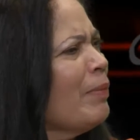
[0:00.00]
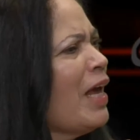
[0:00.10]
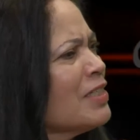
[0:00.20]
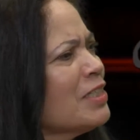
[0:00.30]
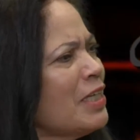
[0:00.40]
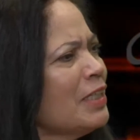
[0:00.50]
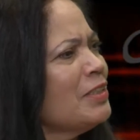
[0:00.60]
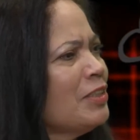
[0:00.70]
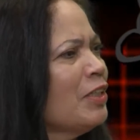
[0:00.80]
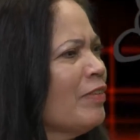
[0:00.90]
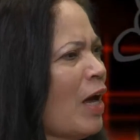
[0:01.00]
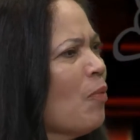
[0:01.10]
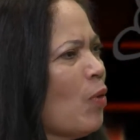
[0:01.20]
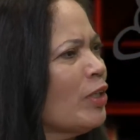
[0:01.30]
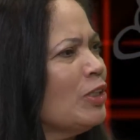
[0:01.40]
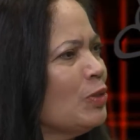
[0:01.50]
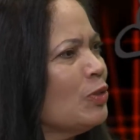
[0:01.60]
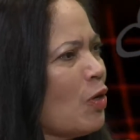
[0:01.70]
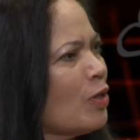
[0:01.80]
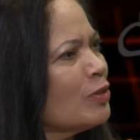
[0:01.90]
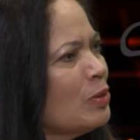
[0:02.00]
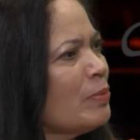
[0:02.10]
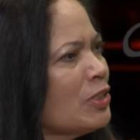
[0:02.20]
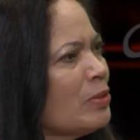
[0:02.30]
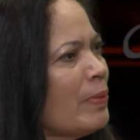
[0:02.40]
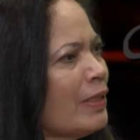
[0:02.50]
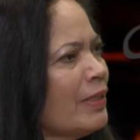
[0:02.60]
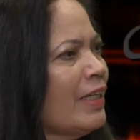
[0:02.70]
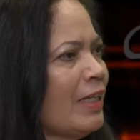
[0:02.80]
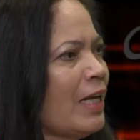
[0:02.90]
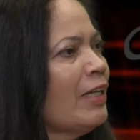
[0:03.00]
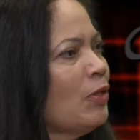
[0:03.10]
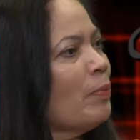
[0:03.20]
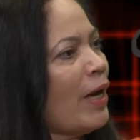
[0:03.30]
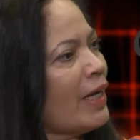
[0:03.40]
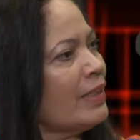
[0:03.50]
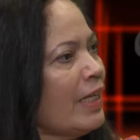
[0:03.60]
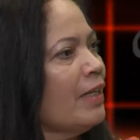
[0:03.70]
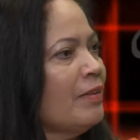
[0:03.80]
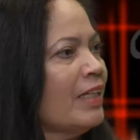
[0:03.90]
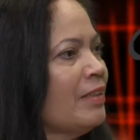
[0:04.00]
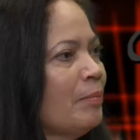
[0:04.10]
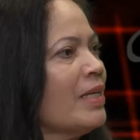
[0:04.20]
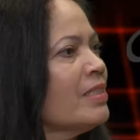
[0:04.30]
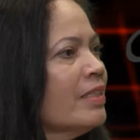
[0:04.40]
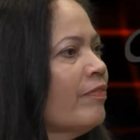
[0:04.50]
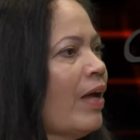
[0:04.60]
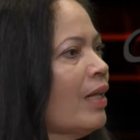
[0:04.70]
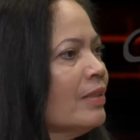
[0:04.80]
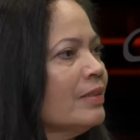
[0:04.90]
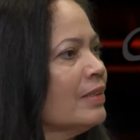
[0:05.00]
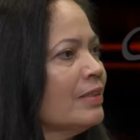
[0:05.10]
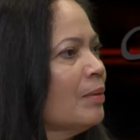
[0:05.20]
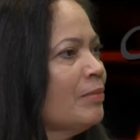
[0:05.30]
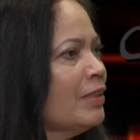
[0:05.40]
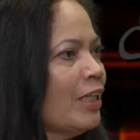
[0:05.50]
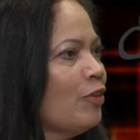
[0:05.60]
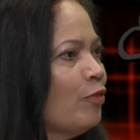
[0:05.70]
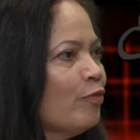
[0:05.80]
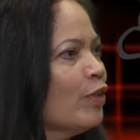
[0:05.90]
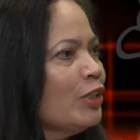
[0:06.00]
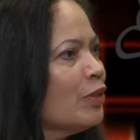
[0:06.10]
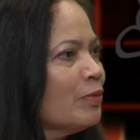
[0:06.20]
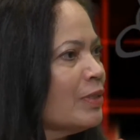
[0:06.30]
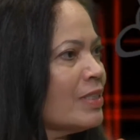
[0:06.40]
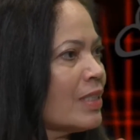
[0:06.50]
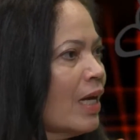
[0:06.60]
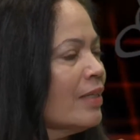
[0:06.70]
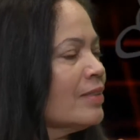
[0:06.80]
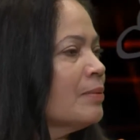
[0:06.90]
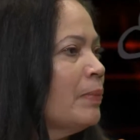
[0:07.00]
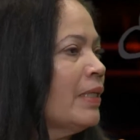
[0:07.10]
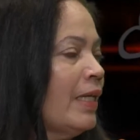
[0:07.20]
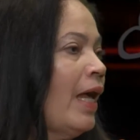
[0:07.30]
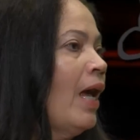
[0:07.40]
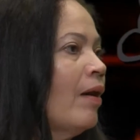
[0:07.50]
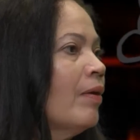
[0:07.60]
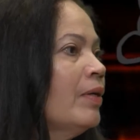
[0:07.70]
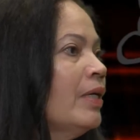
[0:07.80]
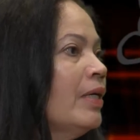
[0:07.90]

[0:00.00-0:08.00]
has a tendency of not wanting to talk too much about that, and I know back then that domestic violence is something that you really don't discuss, but now